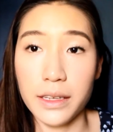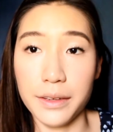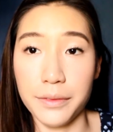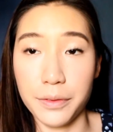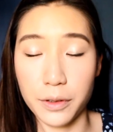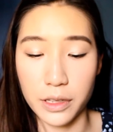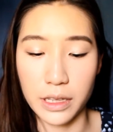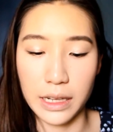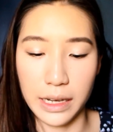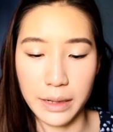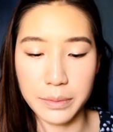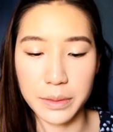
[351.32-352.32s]
And for the
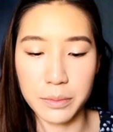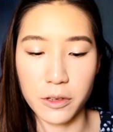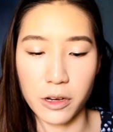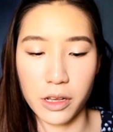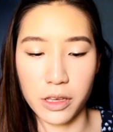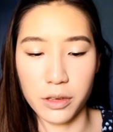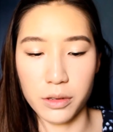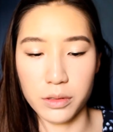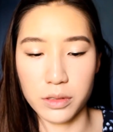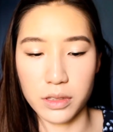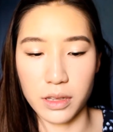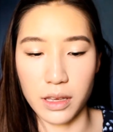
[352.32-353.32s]
lips, I'm going to
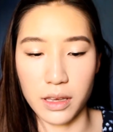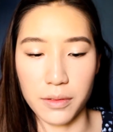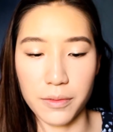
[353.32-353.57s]
use the